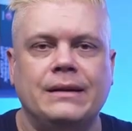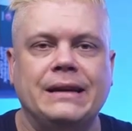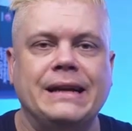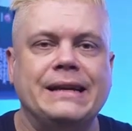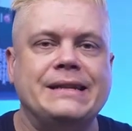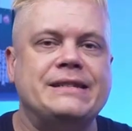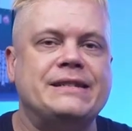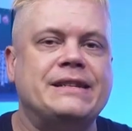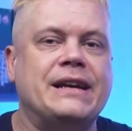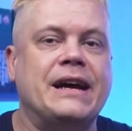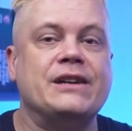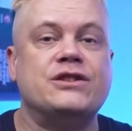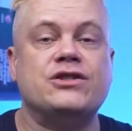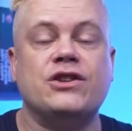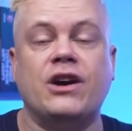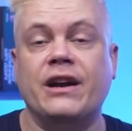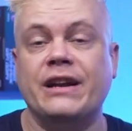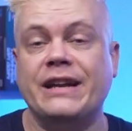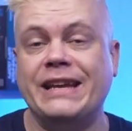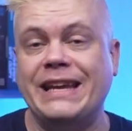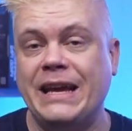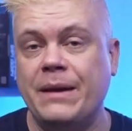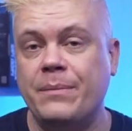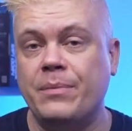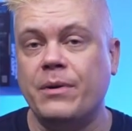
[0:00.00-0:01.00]
Let's touch
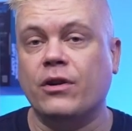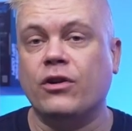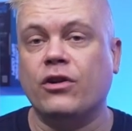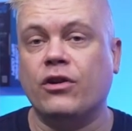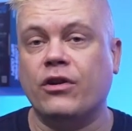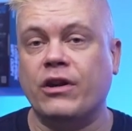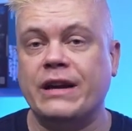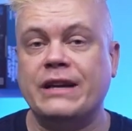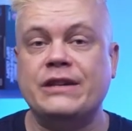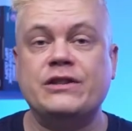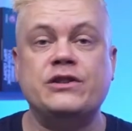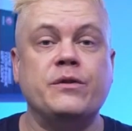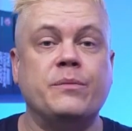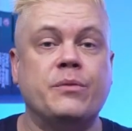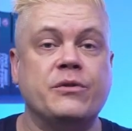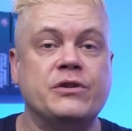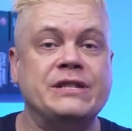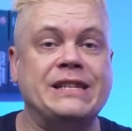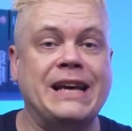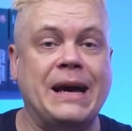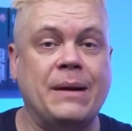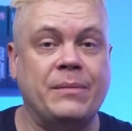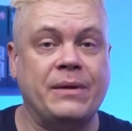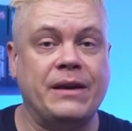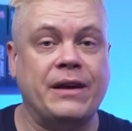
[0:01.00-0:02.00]
on Deep Learning
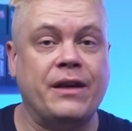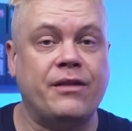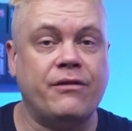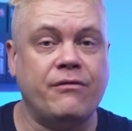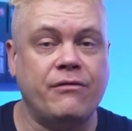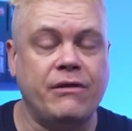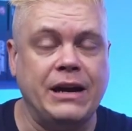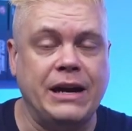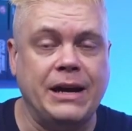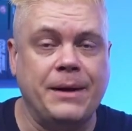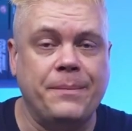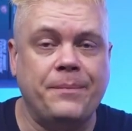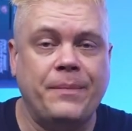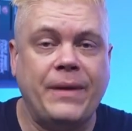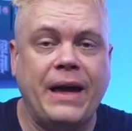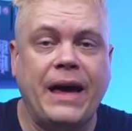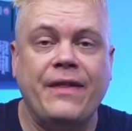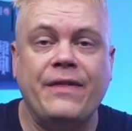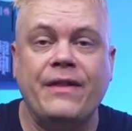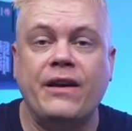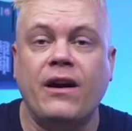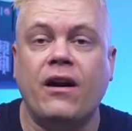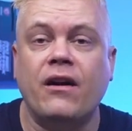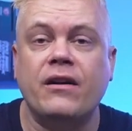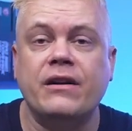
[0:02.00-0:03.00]
Supersampling 3,
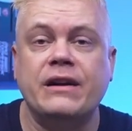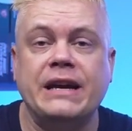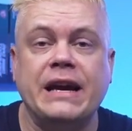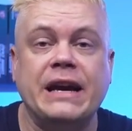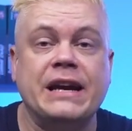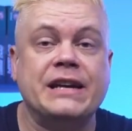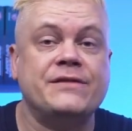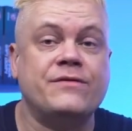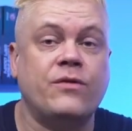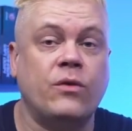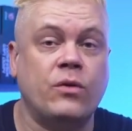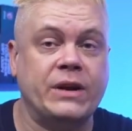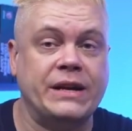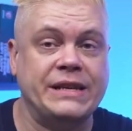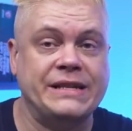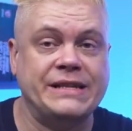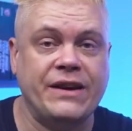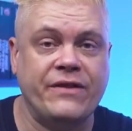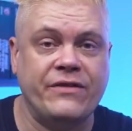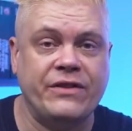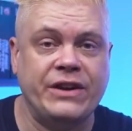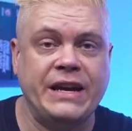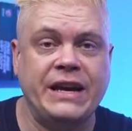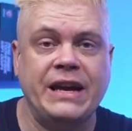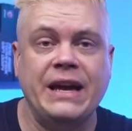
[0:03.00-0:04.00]
and the RTX
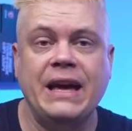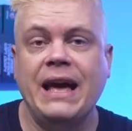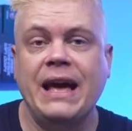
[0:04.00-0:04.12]
4070